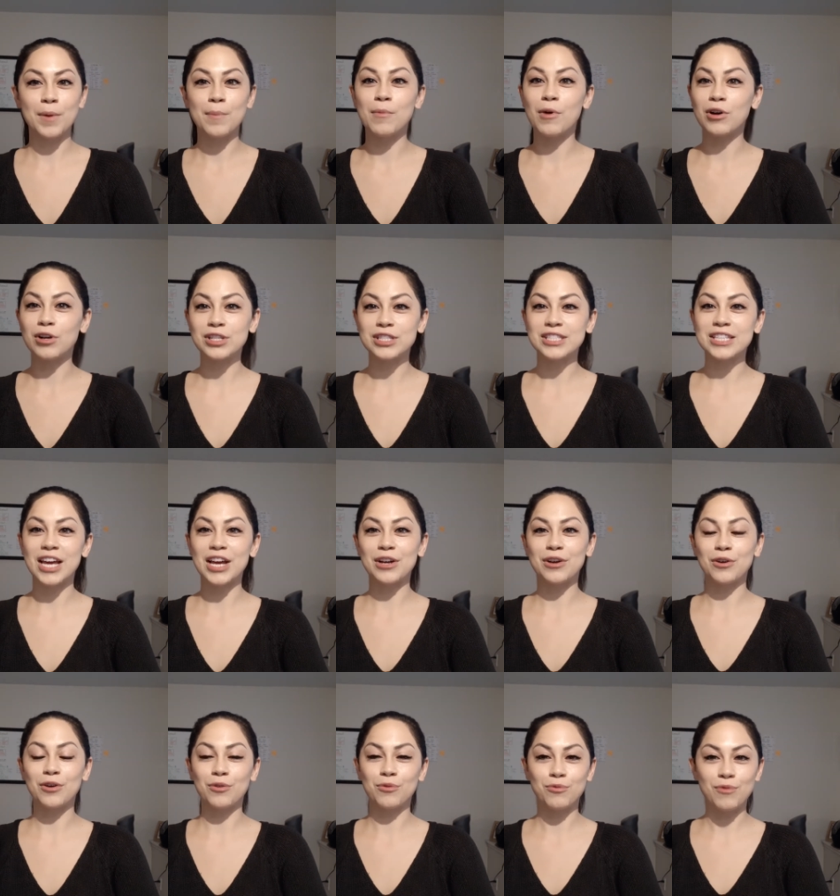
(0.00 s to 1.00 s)

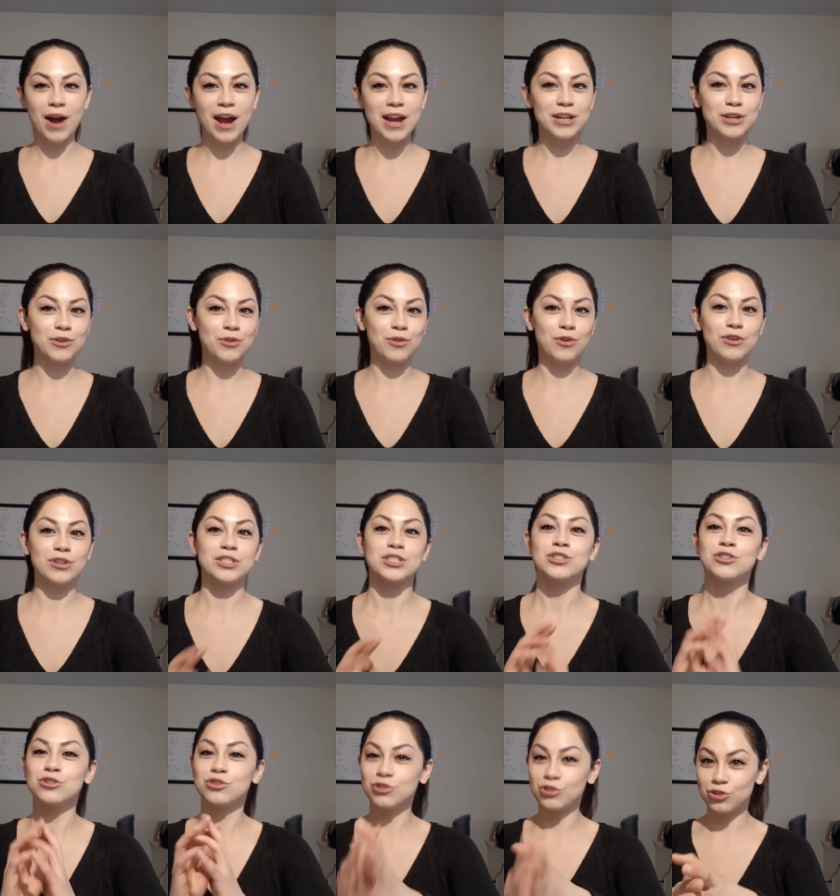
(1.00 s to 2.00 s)
motorcycle riding course,
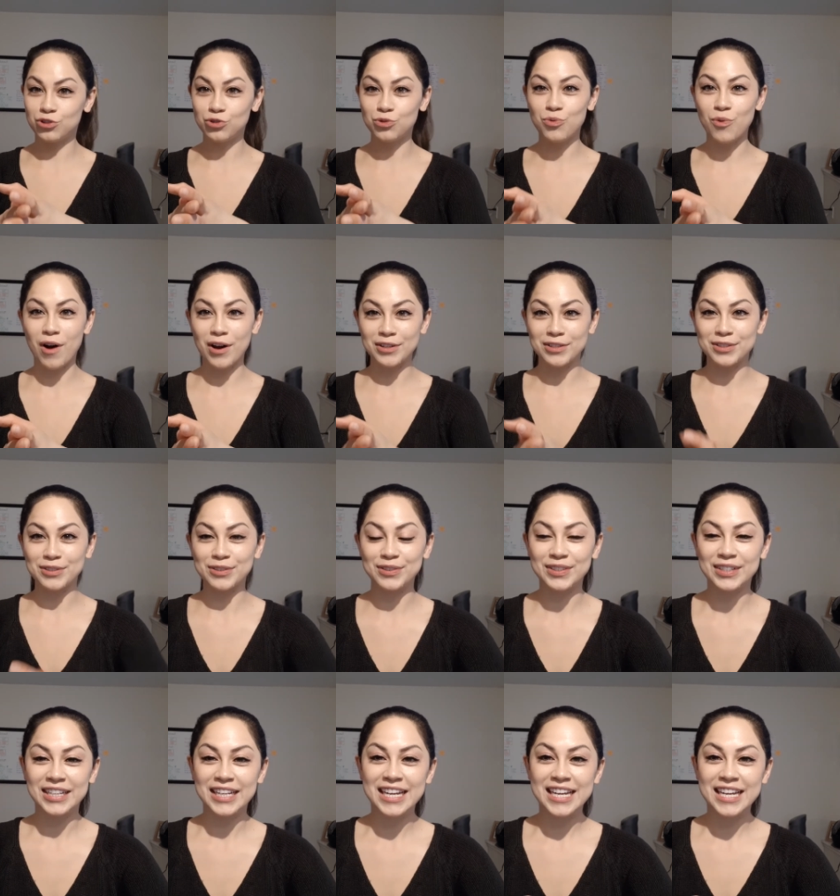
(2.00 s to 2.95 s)
should you want to.